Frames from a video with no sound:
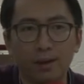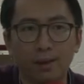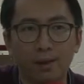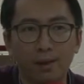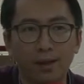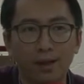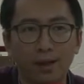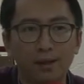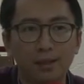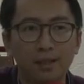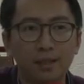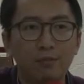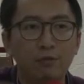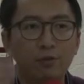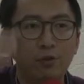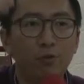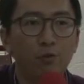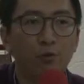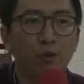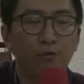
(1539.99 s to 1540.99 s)
that if
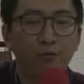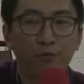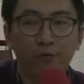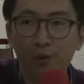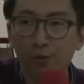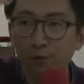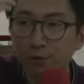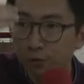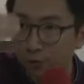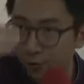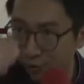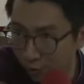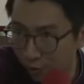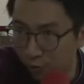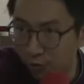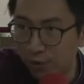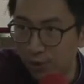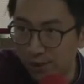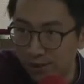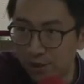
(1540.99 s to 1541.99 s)
you refuse
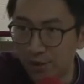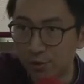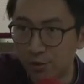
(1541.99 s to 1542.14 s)
to listen